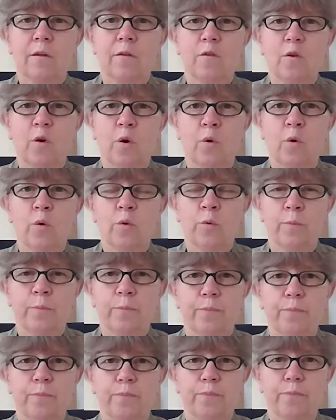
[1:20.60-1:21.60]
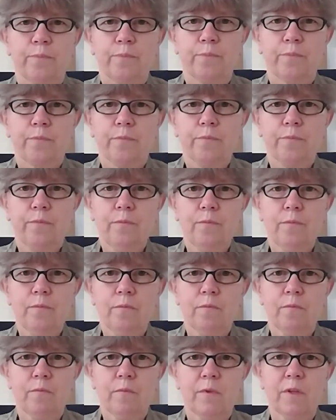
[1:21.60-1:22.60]
So
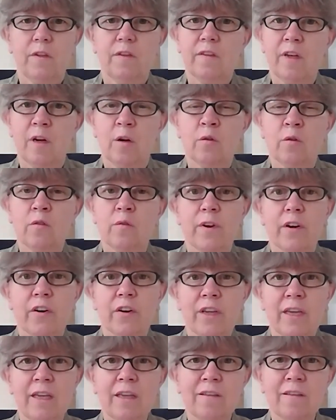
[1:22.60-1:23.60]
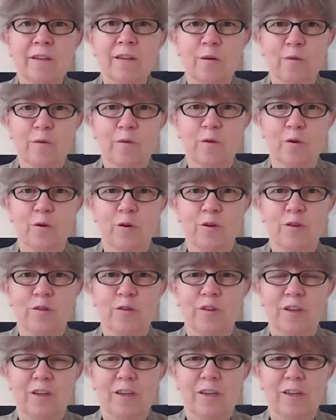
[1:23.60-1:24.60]
this sounds very easy, of
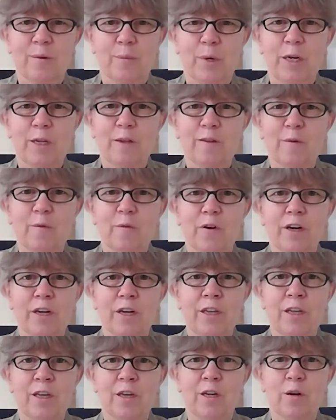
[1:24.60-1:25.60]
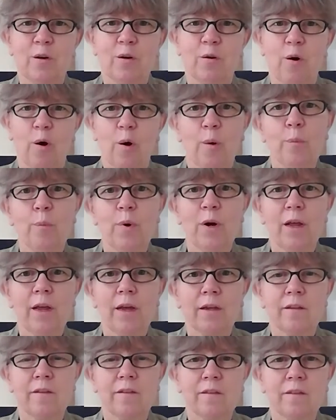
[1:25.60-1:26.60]
course, but it's a very
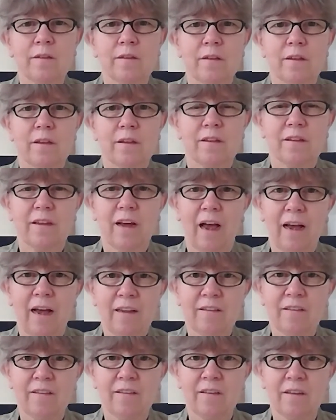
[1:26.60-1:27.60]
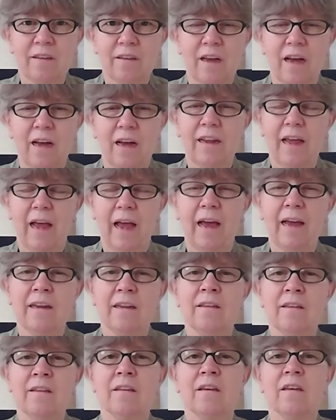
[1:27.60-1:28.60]
complex task at
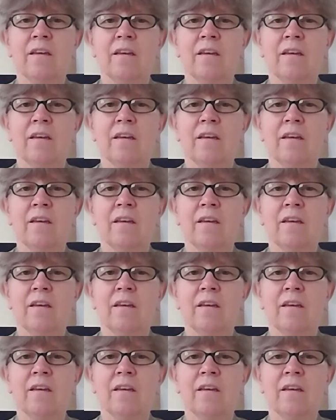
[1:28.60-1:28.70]
hand.